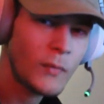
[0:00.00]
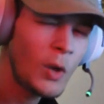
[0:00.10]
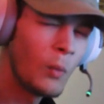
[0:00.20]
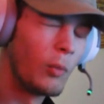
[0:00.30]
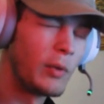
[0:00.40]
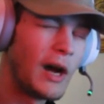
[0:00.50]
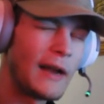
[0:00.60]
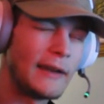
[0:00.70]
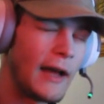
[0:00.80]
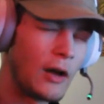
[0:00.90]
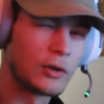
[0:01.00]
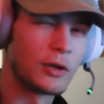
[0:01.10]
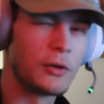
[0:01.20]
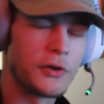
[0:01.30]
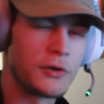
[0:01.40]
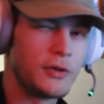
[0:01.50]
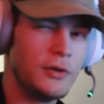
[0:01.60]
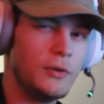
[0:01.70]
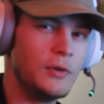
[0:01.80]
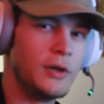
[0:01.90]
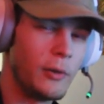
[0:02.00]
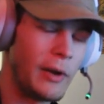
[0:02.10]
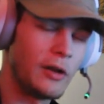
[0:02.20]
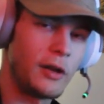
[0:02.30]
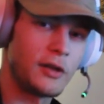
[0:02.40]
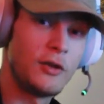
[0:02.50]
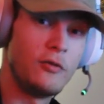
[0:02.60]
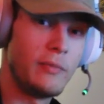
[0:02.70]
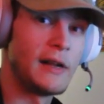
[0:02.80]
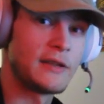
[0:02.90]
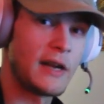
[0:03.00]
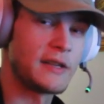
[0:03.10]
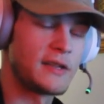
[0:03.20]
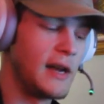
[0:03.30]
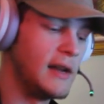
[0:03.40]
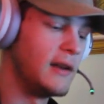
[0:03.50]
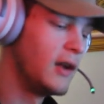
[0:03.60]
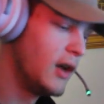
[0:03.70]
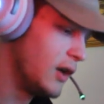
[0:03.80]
When we got down closer to, about like 2 minutes, I decided